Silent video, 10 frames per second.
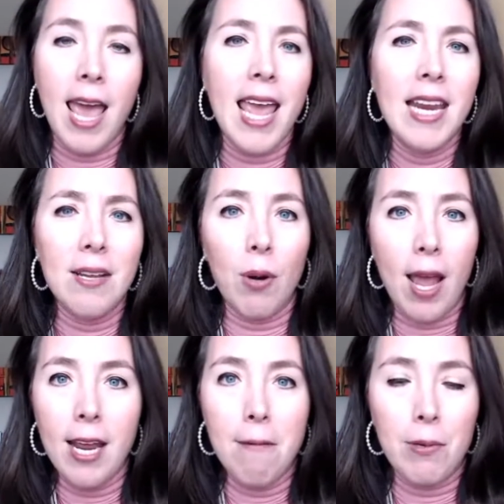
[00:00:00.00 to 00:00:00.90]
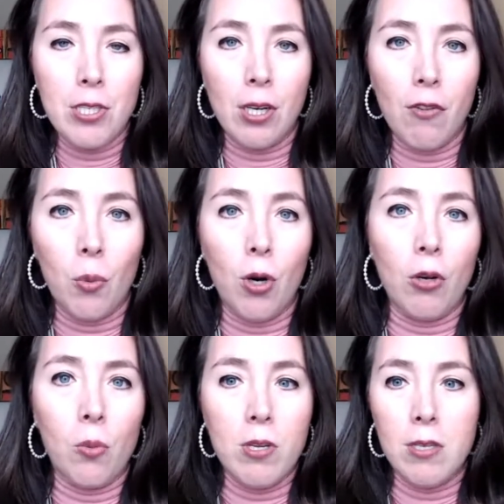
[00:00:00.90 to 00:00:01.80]
80% of the
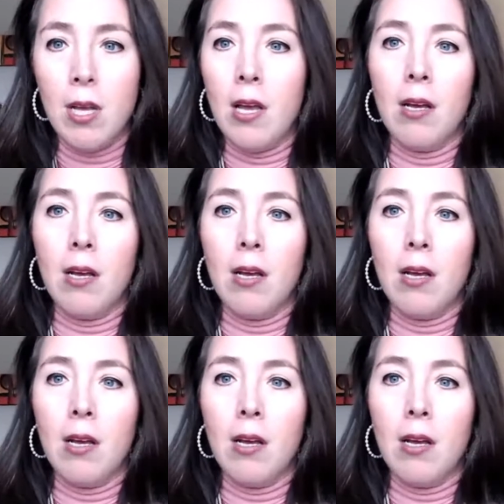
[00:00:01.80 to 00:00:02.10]
work was,